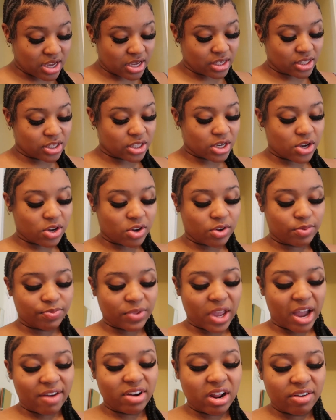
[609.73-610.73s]
So
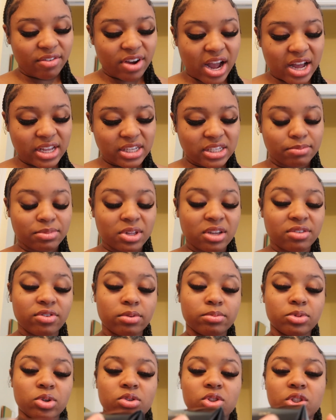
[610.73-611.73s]
I've never had something
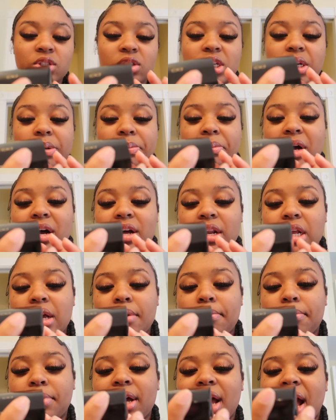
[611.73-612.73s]
from Dolce &
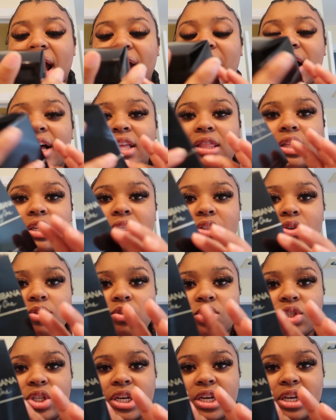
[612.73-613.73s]
Gabbana, but I got the
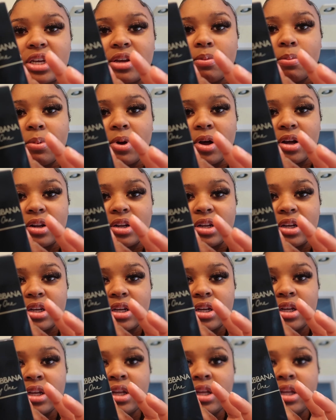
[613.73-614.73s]
Dolce &
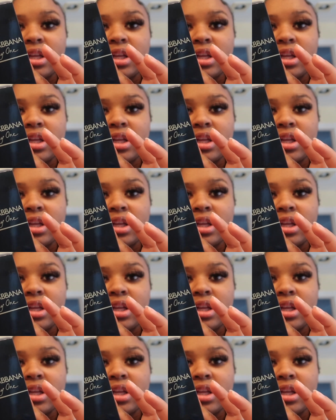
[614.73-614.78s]
Gabbana